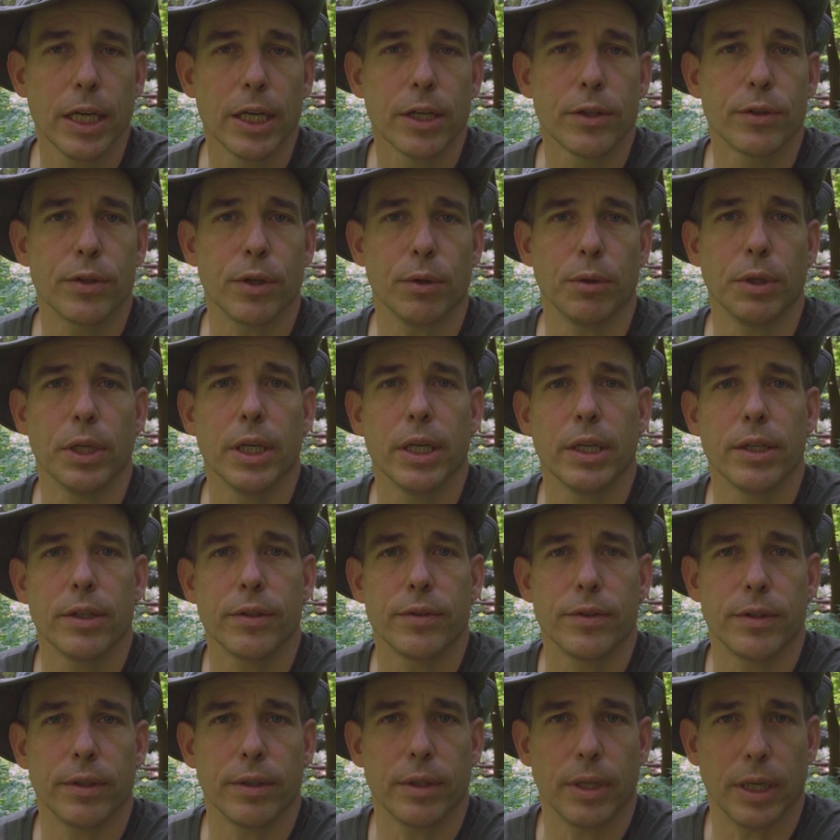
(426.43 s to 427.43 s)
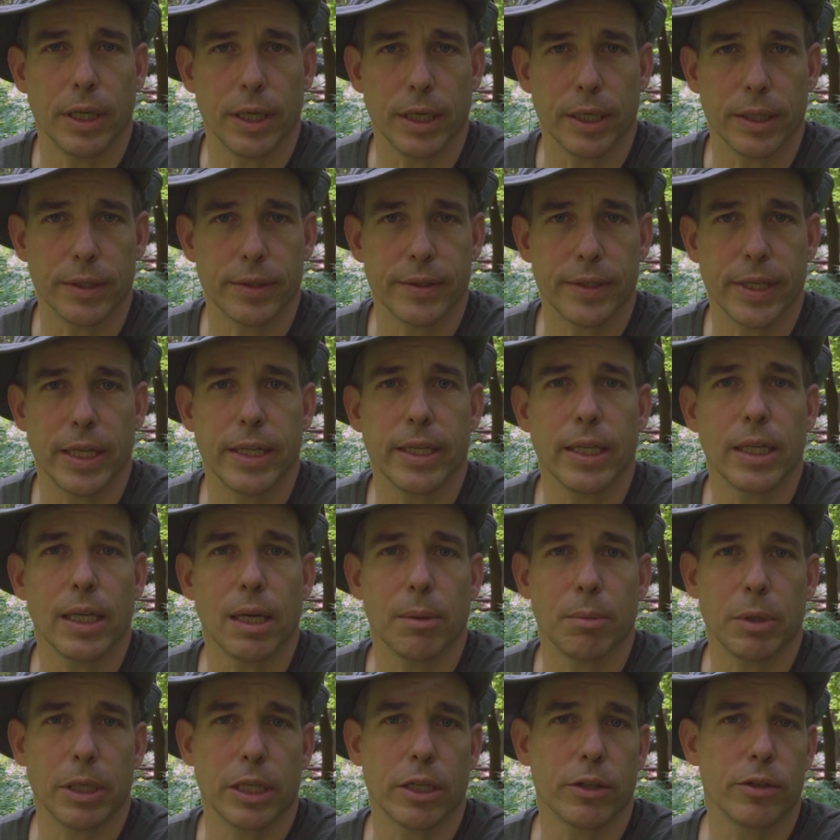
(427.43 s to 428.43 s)
So static
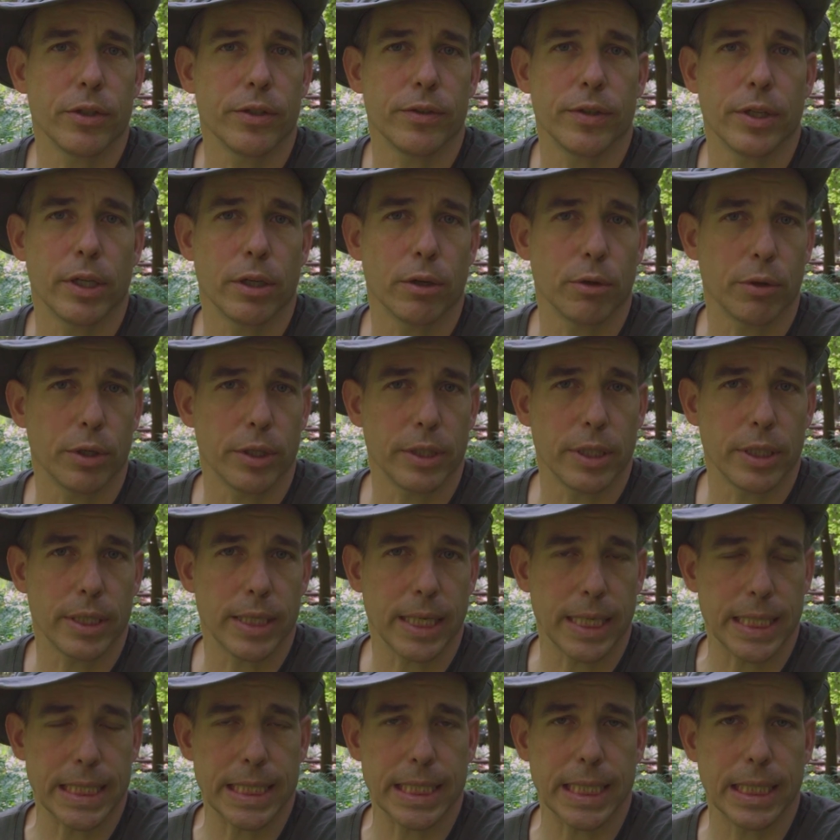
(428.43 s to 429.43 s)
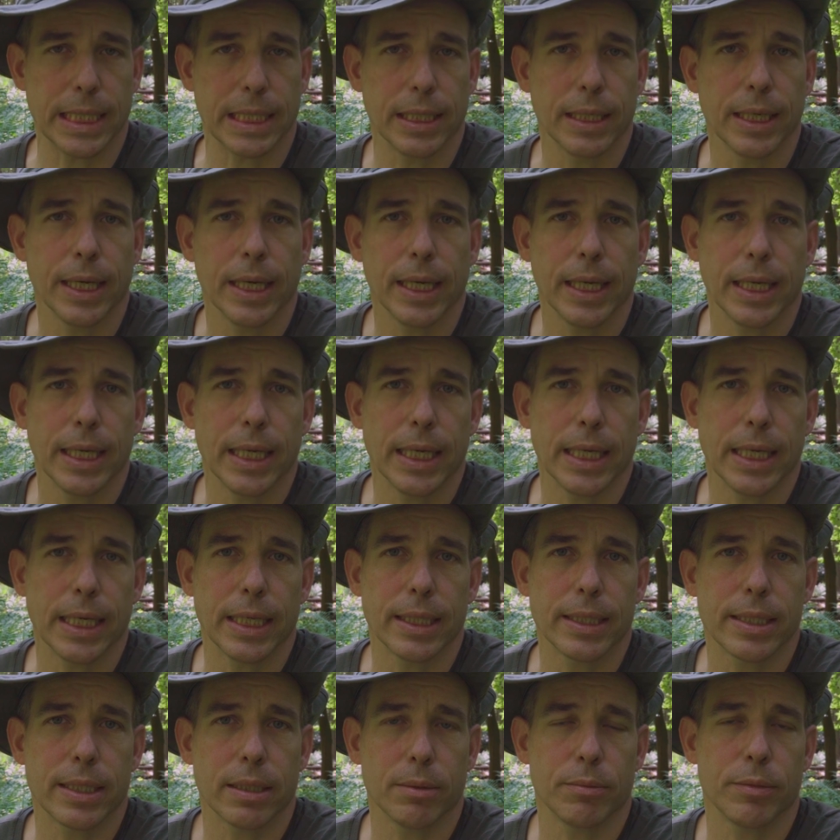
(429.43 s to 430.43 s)
application security testing
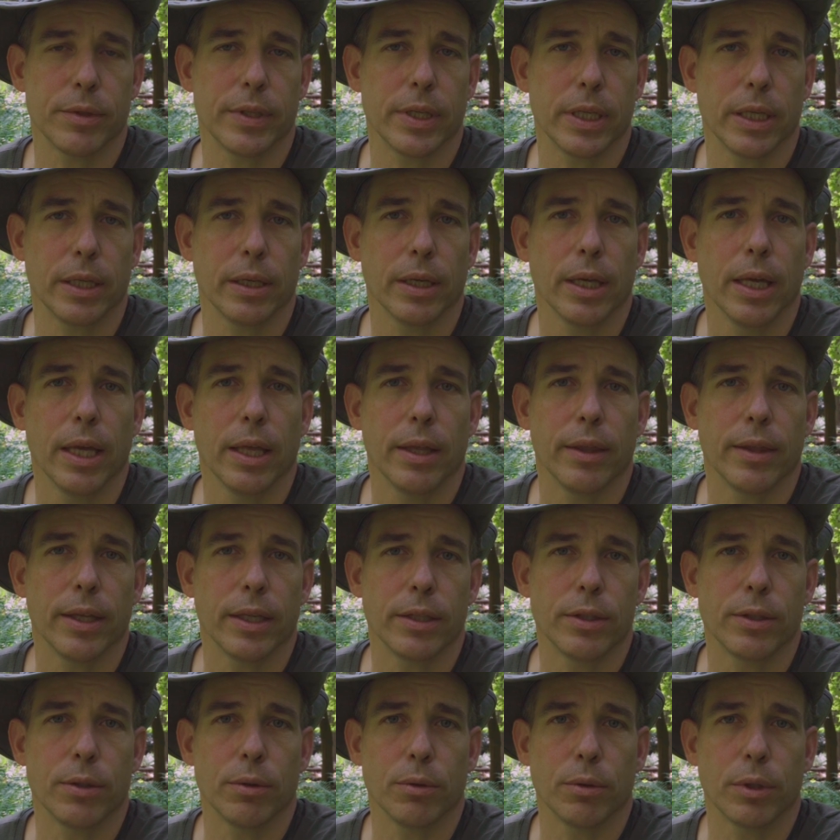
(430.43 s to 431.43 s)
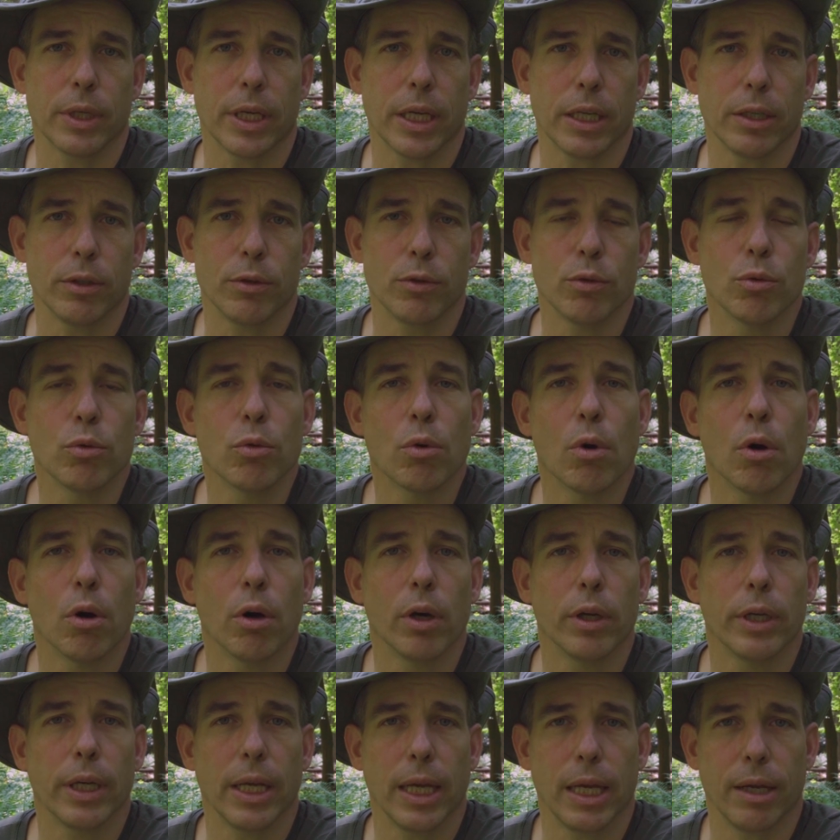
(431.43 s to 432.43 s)
is something that you can do
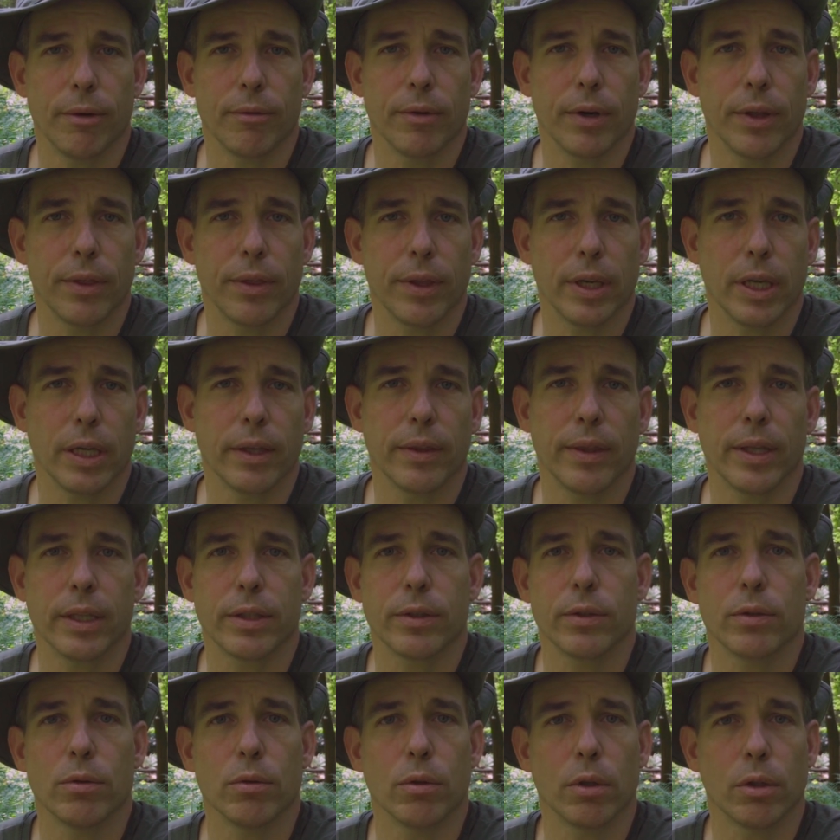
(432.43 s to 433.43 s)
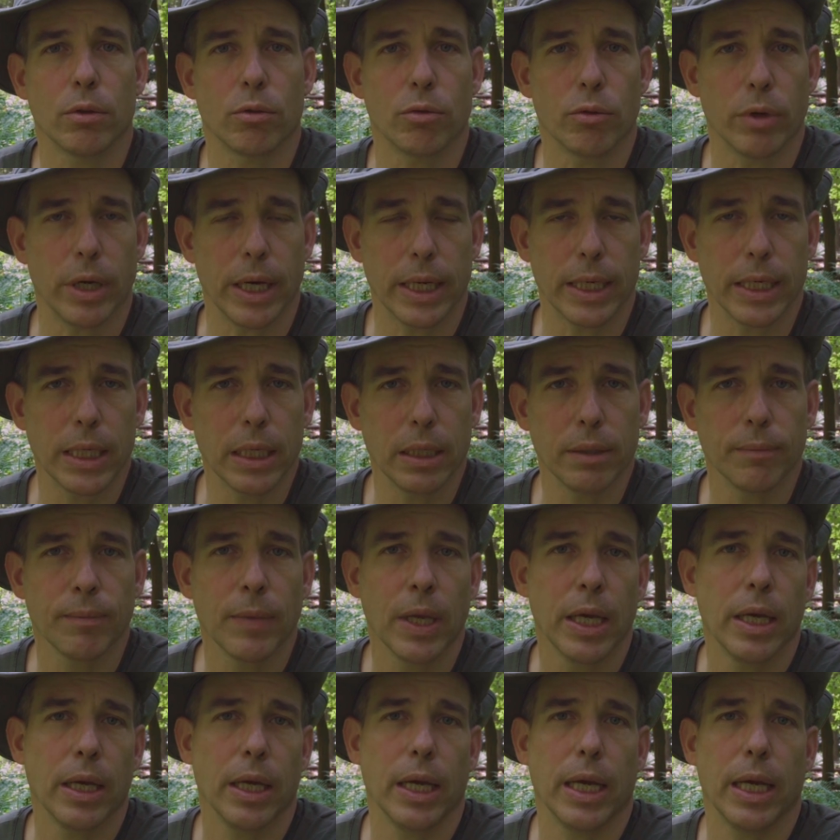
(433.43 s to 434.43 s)
on everything that's not running,
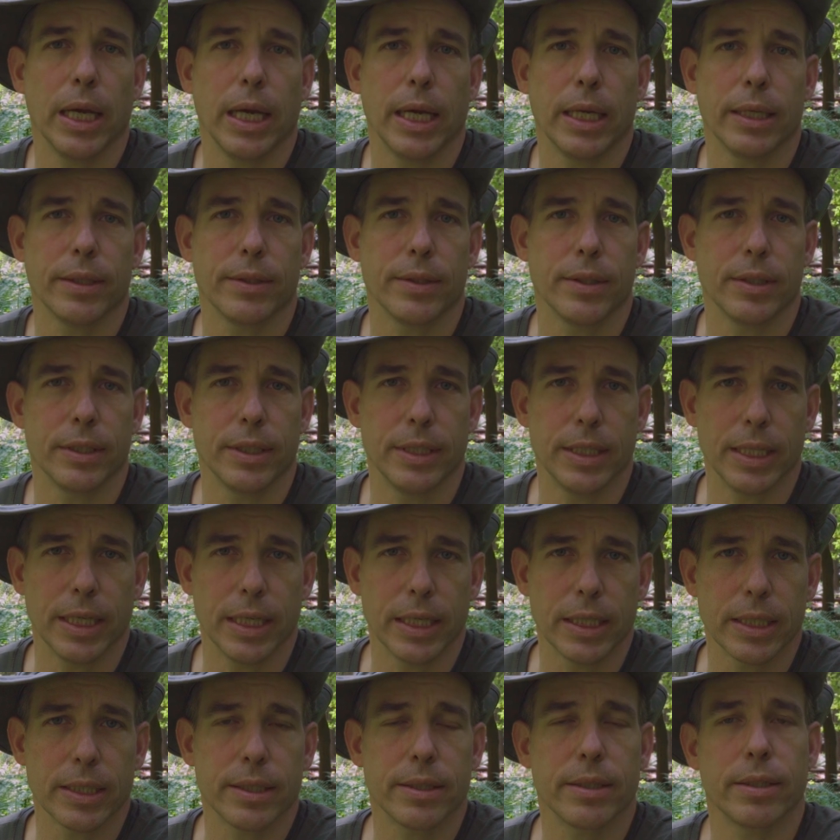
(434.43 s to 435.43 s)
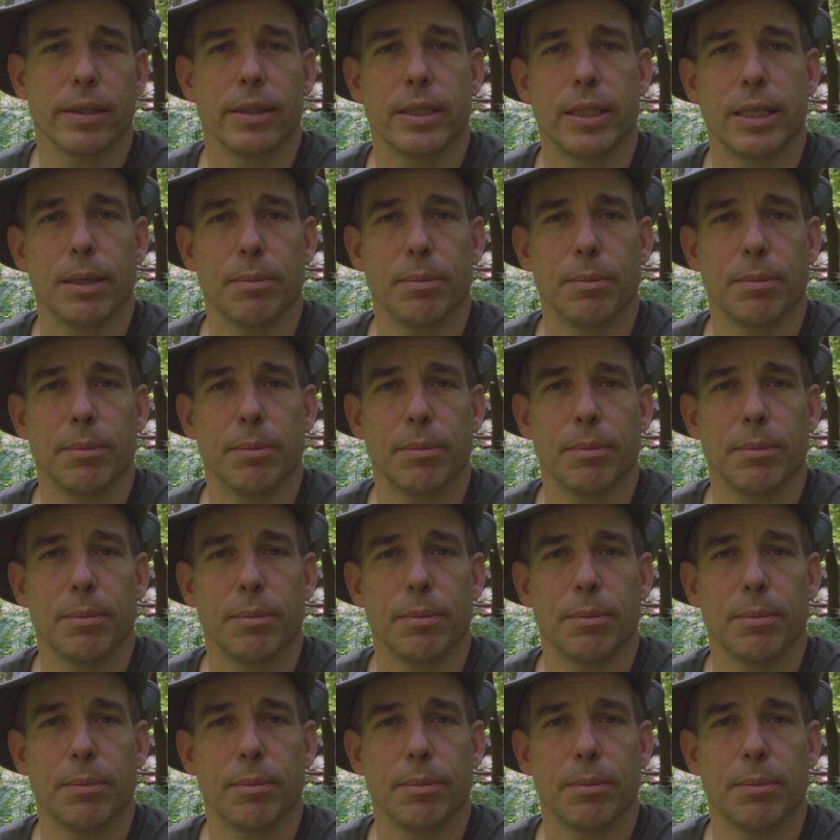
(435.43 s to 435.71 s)
and Dust,